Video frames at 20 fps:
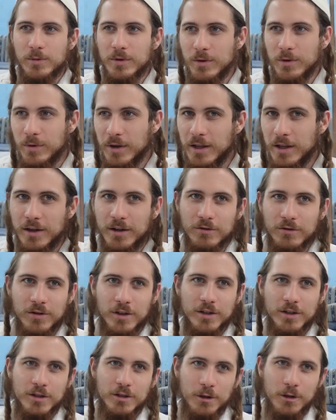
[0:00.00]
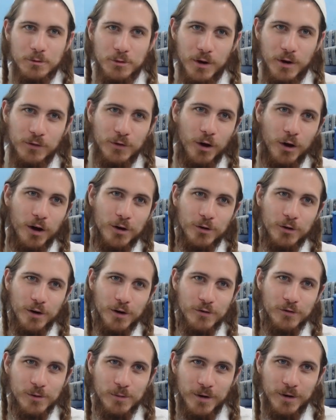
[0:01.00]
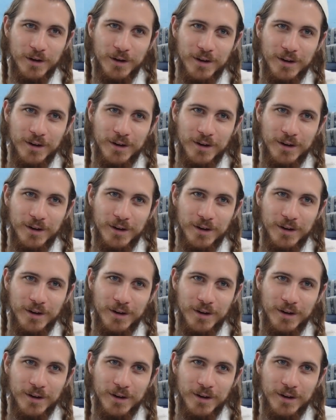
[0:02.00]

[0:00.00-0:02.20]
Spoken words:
at the beginning of a relationship, you have to honor everybody.